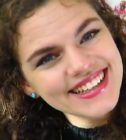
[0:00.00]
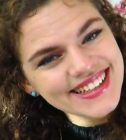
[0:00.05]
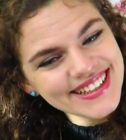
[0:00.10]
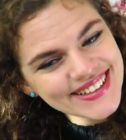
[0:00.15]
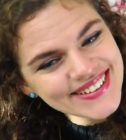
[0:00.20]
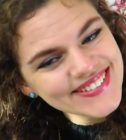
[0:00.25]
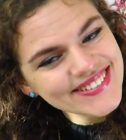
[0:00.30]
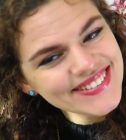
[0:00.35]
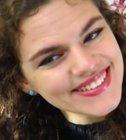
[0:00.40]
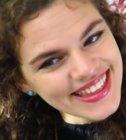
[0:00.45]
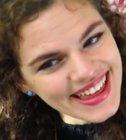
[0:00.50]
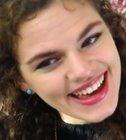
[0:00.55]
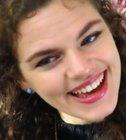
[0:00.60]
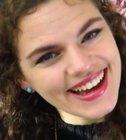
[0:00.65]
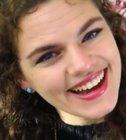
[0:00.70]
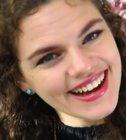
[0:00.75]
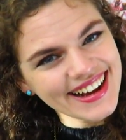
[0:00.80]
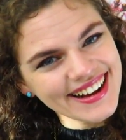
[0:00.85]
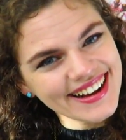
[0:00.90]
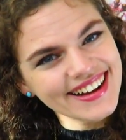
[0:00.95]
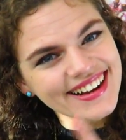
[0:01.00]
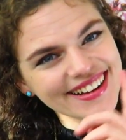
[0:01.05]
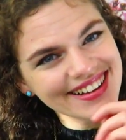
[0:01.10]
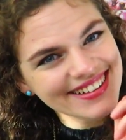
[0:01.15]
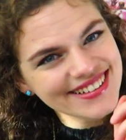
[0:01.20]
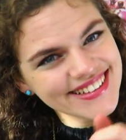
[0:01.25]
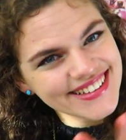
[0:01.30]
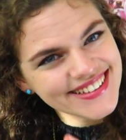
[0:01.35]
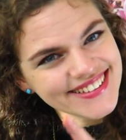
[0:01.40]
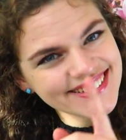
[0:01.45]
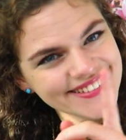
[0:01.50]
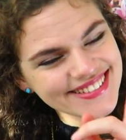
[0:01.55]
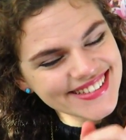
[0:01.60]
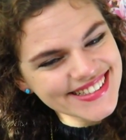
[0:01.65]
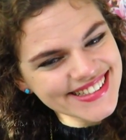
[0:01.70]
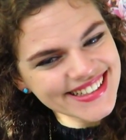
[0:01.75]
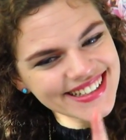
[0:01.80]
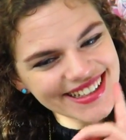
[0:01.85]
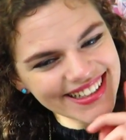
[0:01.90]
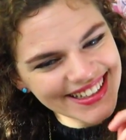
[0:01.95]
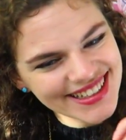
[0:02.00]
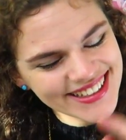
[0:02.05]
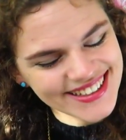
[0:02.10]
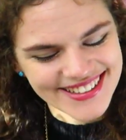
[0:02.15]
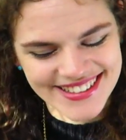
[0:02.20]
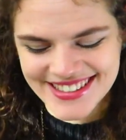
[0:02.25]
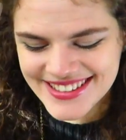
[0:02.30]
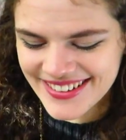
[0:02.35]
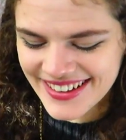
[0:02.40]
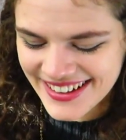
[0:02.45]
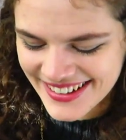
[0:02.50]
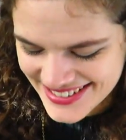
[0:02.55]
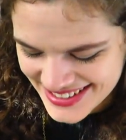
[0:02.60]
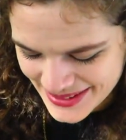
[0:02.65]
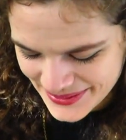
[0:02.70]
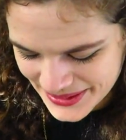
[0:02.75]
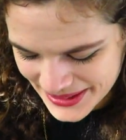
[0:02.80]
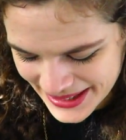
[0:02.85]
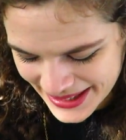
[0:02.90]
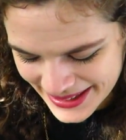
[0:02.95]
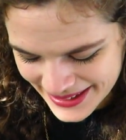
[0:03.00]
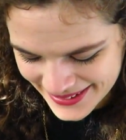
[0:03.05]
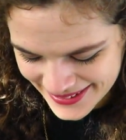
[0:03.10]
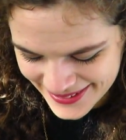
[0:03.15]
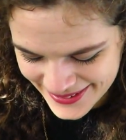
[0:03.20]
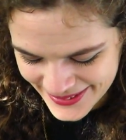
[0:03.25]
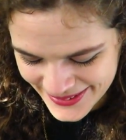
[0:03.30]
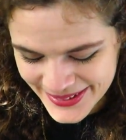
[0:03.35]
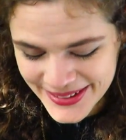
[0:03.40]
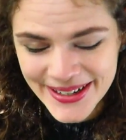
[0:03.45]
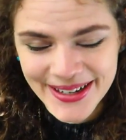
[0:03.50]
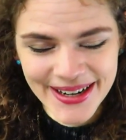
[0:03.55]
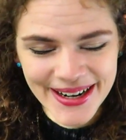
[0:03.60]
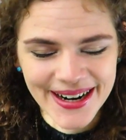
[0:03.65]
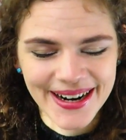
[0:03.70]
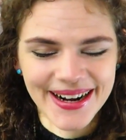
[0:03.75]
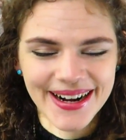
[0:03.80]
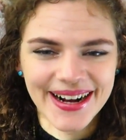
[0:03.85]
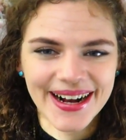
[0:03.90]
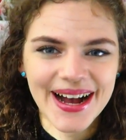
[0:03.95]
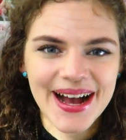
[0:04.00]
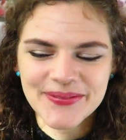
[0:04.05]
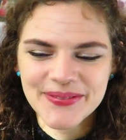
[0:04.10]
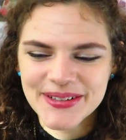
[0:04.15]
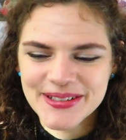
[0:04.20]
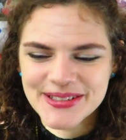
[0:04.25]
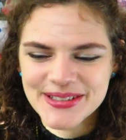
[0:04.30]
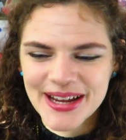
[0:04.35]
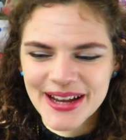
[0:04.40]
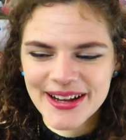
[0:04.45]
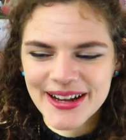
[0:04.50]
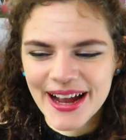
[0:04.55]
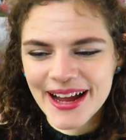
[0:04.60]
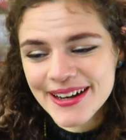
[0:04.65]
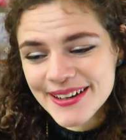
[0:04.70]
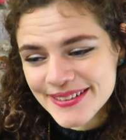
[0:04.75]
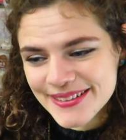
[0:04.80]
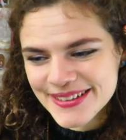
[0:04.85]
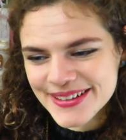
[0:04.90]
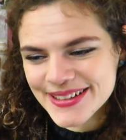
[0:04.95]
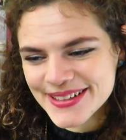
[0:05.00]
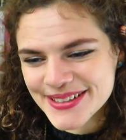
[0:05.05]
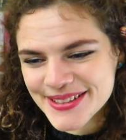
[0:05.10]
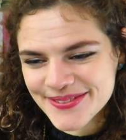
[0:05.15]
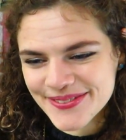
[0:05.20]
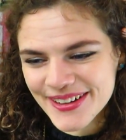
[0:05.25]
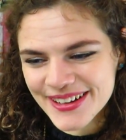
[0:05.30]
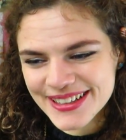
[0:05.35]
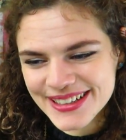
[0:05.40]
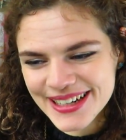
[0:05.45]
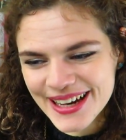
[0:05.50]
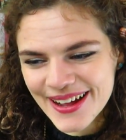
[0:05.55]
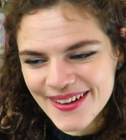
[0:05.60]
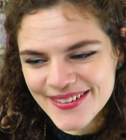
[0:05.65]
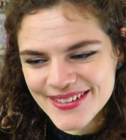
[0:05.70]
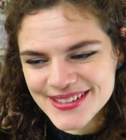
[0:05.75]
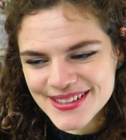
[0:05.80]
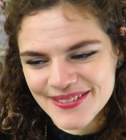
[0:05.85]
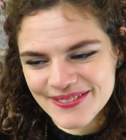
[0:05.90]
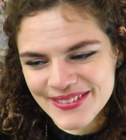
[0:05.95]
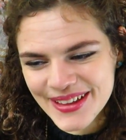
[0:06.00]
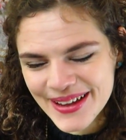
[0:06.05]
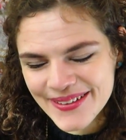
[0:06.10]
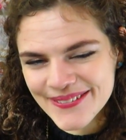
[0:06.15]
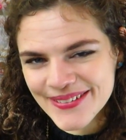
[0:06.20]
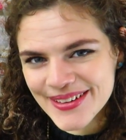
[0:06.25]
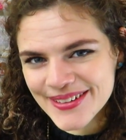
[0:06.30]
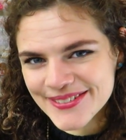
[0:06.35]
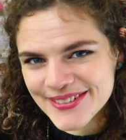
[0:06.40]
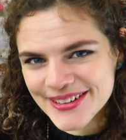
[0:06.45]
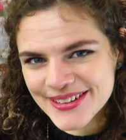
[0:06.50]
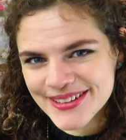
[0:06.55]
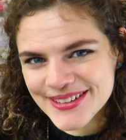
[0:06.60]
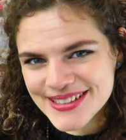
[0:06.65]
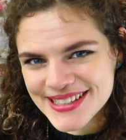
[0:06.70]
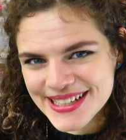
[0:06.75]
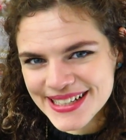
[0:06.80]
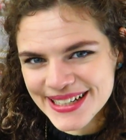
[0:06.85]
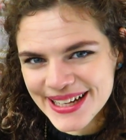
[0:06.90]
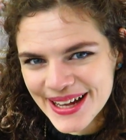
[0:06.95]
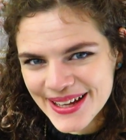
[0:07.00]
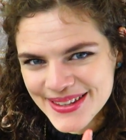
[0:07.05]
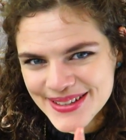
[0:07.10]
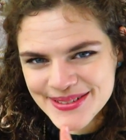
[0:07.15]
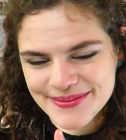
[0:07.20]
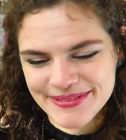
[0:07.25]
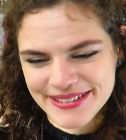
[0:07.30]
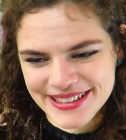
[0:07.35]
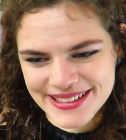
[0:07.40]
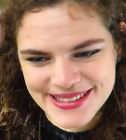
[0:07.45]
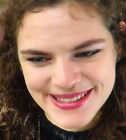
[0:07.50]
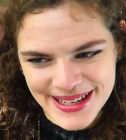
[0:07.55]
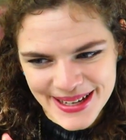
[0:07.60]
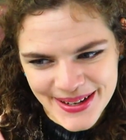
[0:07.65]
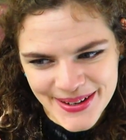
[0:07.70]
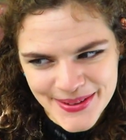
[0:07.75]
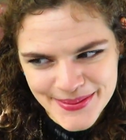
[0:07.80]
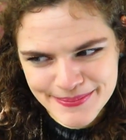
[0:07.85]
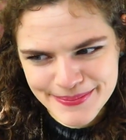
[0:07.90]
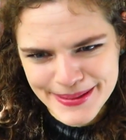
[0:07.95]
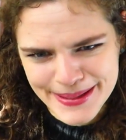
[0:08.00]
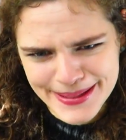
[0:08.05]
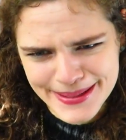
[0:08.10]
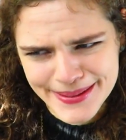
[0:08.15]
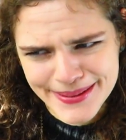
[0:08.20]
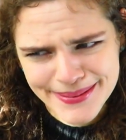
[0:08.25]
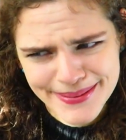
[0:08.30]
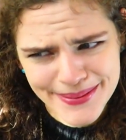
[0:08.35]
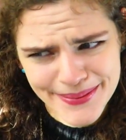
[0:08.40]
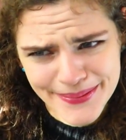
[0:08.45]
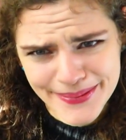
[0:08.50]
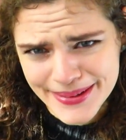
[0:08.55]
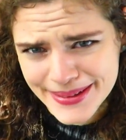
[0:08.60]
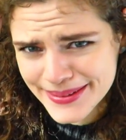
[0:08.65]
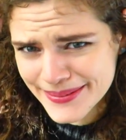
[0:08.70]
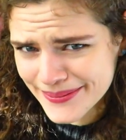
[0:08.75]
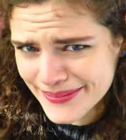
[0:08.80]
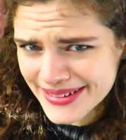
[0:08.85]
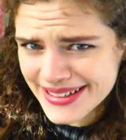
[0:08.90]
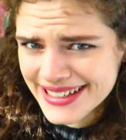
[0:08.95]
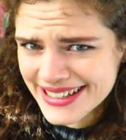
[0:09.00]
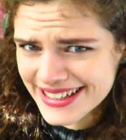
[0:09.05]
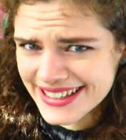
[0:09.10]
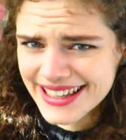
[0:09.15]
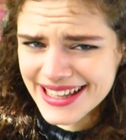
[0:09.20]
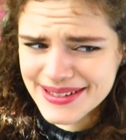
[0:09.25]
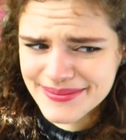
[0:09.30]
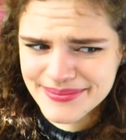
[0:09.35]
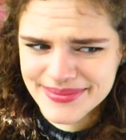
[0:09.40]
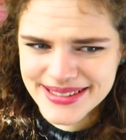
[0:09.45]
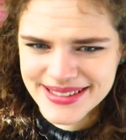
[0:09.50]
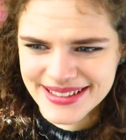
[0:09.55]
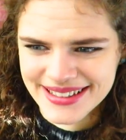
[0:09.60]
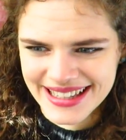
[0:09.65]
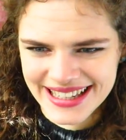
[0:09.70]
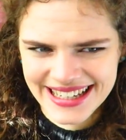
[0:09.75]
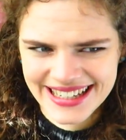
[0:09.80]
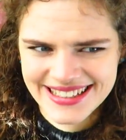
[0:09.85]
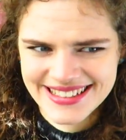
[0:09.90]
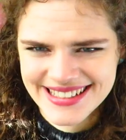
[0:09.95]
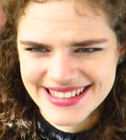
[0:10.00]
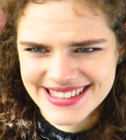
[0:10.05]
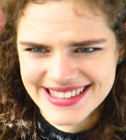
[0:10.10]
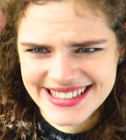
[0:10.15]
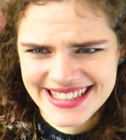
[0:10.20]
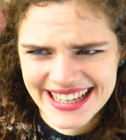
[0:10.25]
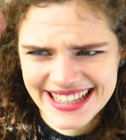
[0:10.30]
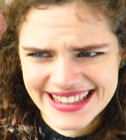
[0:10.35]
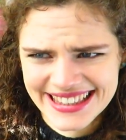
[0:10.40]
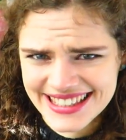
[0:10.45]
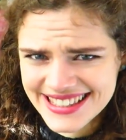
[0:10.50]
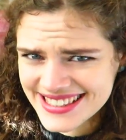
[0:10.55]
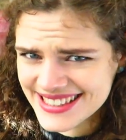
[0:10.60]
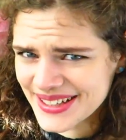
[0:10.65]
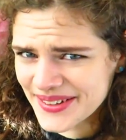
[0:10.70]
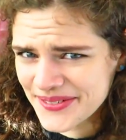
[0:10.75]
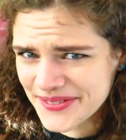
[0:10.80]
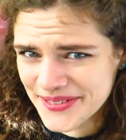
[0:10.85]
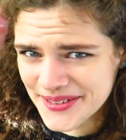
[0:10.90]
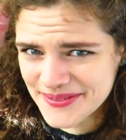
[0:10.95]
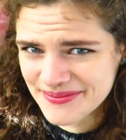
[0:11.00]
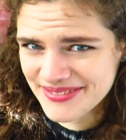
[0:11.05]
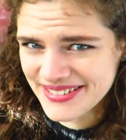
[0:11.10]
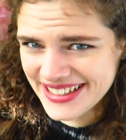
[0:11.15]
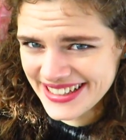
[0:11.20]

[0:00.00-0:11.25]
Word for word: you there, you silly goose. So I was able to get it through her, which I kind of think is funny now because I'm like, well, if I lose any other bids, I hope that you're the one winning them so that I just get the stuff from